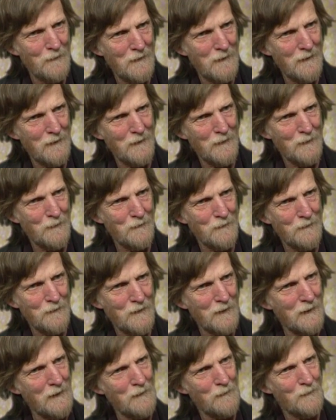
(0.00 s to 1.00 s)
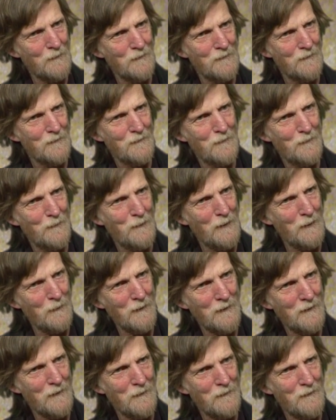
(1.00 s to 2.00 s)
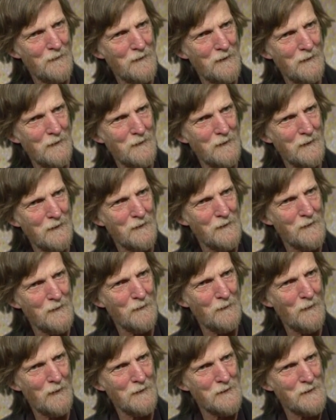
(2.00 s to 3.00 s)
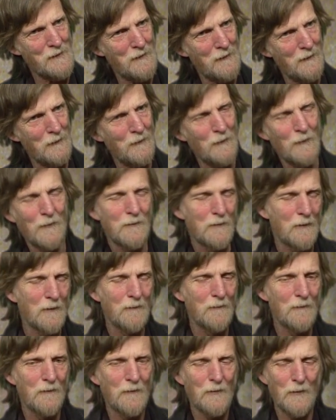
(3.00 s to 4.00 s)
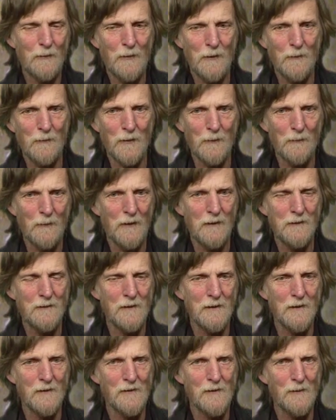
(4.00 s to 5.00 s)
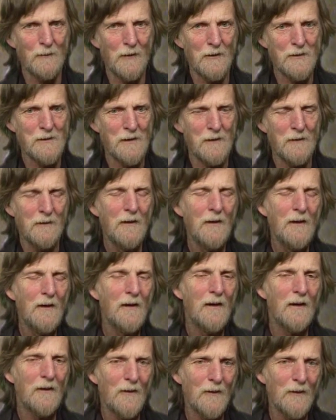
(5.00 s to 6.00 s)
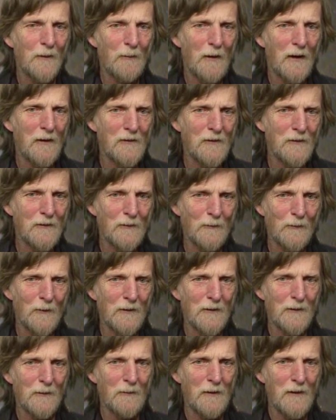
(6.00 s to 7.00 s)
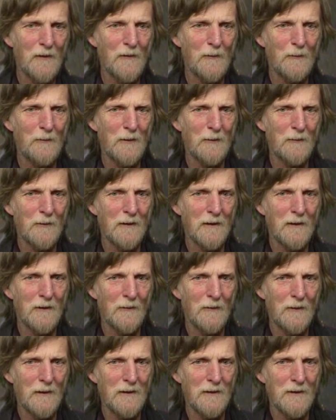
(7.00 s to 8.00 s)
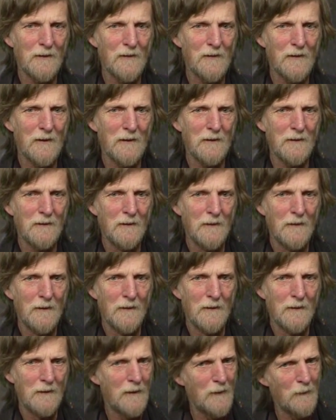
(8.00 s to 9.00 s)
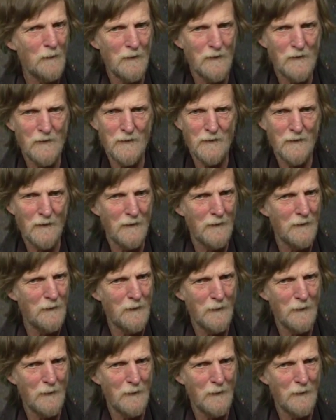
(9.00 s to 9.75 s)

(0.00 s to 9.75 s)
um, to get people to sell tickets to my show or to, for people to buy tickets to my show. And on the basis of word of mouth, if people go away and say, that was so